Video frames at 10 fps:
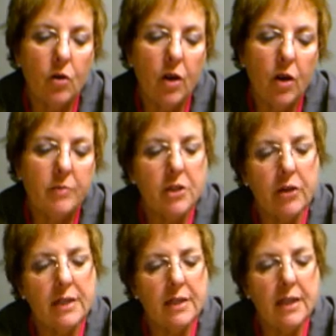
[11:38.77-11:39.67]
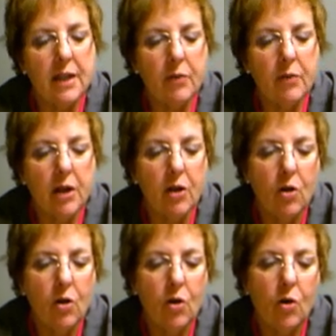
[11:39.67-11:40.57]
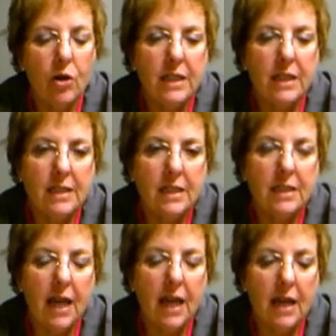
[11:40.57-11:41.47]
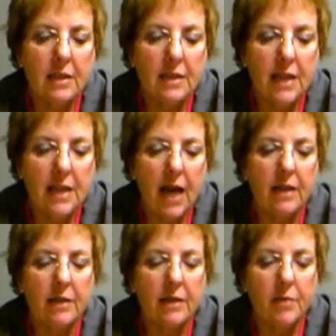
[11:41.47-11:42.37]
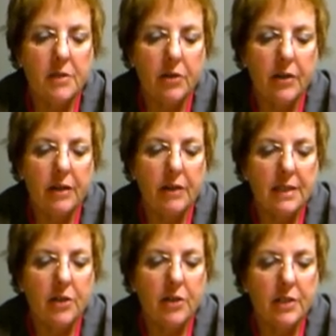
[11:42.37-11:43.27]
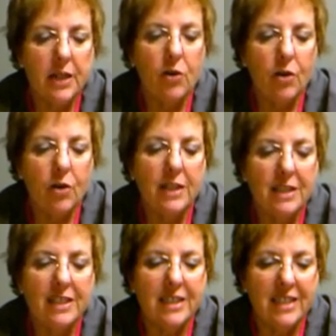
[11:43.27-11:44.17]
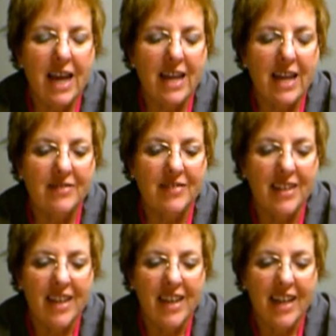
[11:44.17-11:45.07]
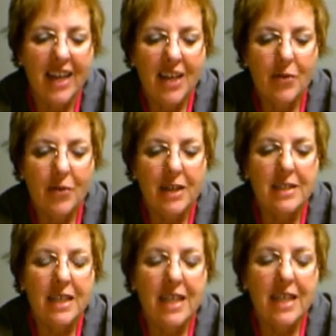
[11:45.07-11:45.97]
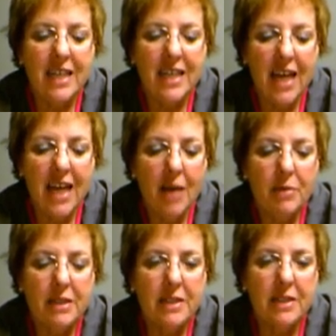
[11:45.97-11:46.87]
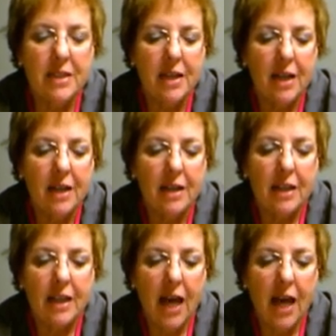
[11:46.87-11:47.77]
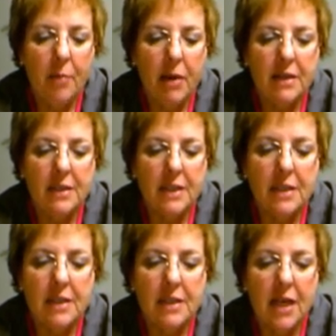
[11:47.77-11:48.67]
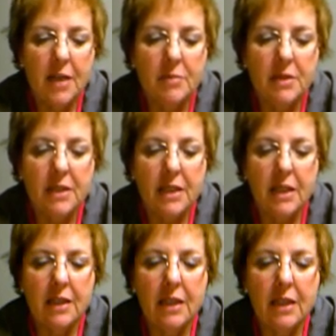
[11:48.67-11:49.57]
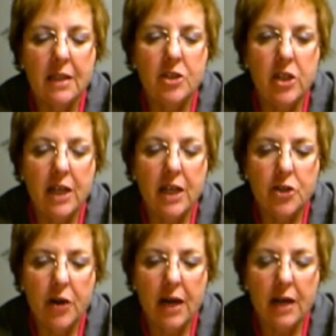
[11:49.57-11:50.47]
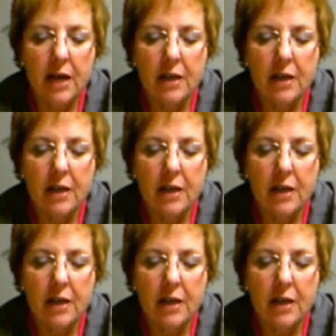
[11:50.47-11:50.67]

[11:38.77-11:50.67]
I'm sorry, I said that wrong. Orlistat. I'm sorry, that's how you say it. Orlistat. Anyways, it inhabits lipase enzymes in the GI tract.